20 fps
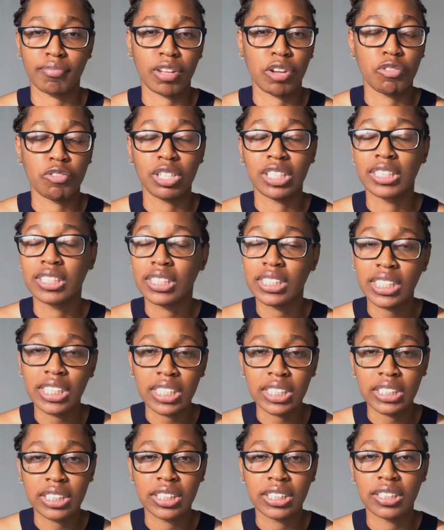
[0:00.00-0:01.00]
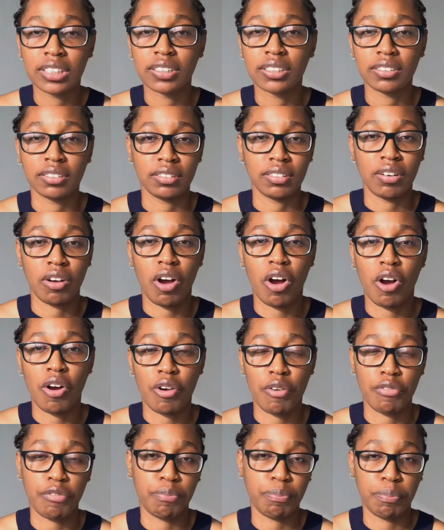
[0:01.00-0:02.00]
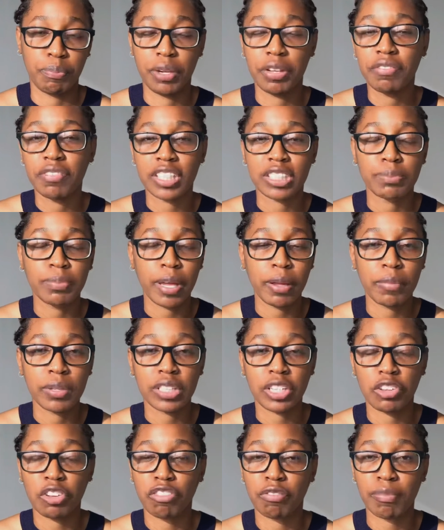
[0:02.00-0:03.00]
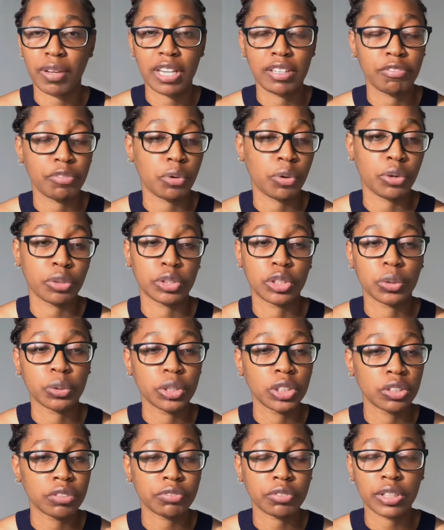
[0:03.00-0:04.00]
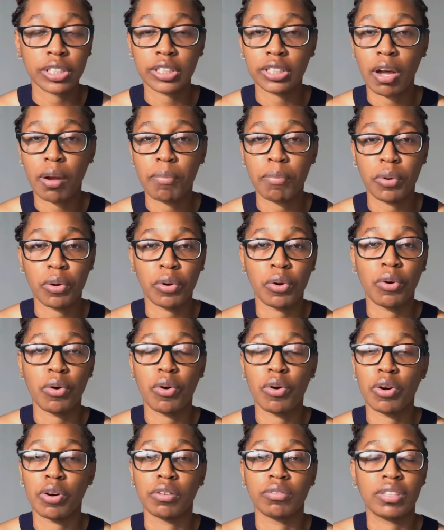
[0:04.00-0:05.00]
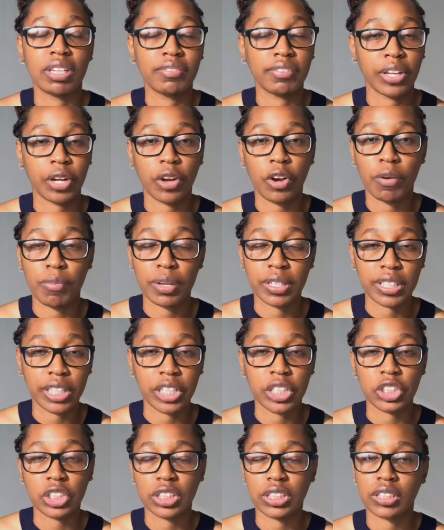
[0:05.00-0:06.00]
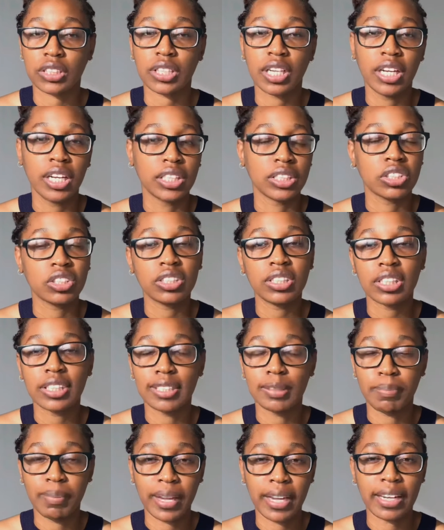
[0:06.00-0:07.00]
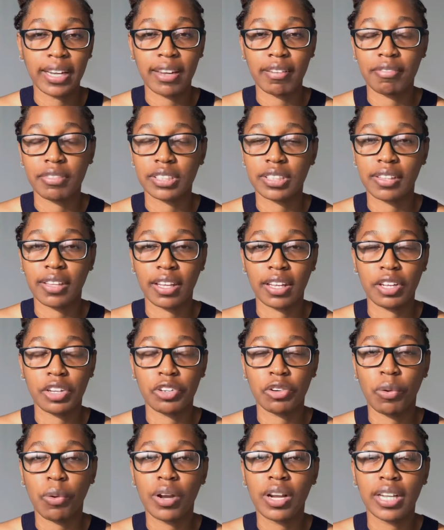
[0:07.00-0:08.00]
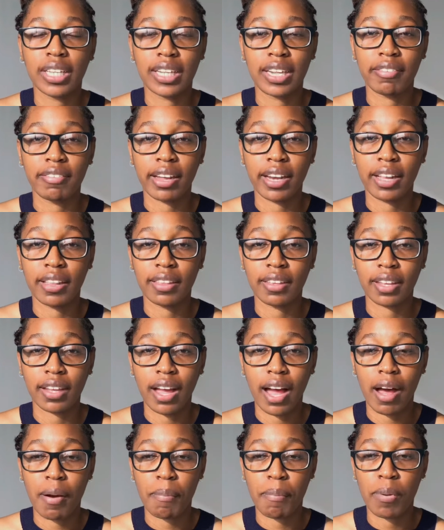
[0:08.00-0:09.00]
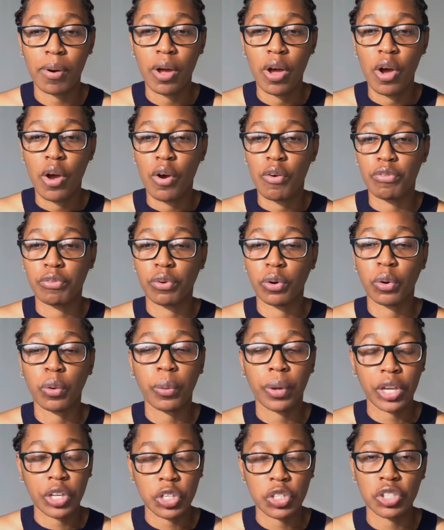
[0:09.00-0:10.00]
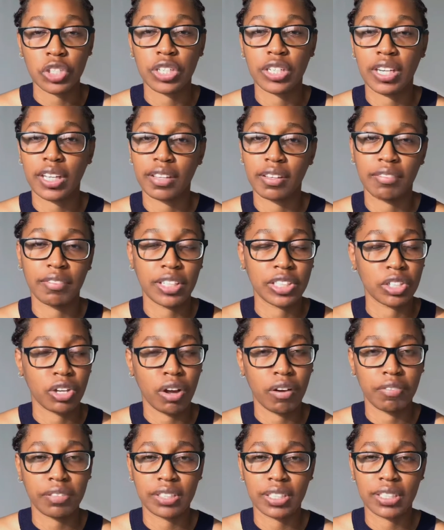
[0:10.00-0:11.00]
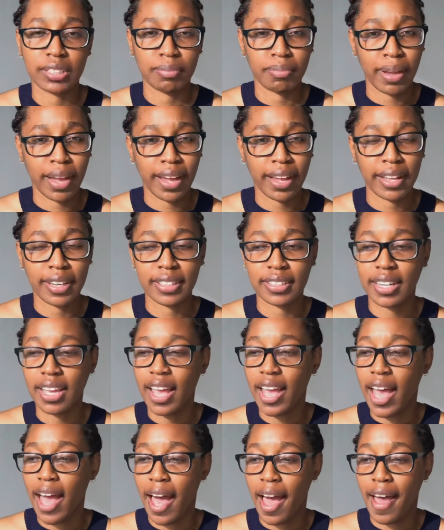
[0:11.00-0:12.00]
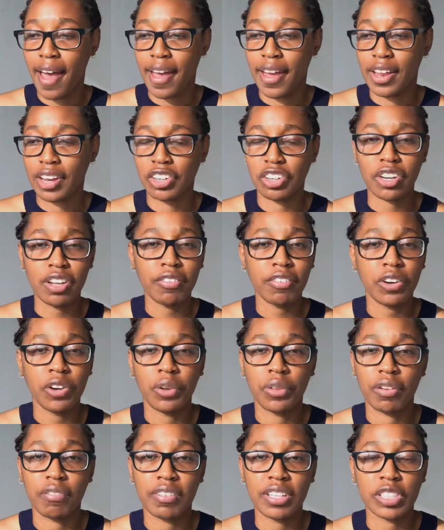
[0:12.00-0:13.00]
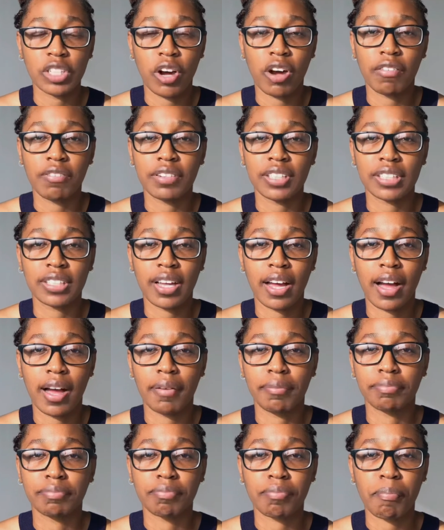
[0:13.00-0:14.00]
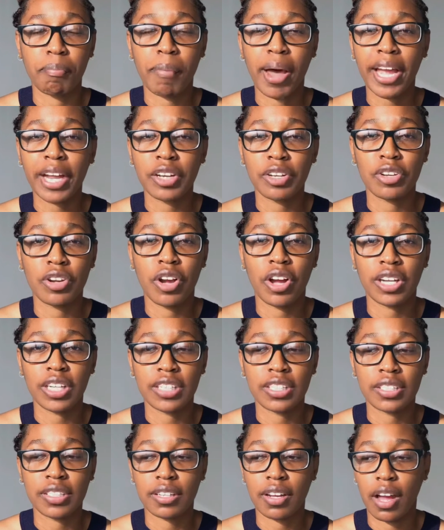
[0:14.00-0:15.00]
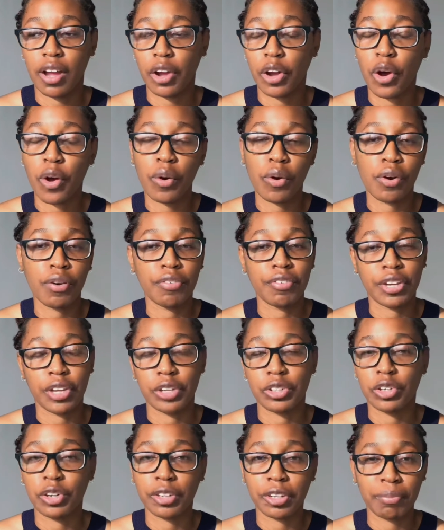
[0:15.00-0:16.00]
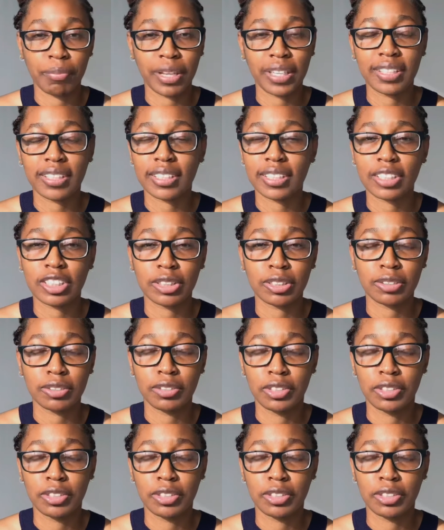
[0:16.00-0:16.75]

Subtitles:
receipts of previous payments that you've made for tuition, for example, or living accommodations. Just explain everything. You don't want to leave anything up for question in the visa officer's mind. And you never know, the visa officer might not go over your documentation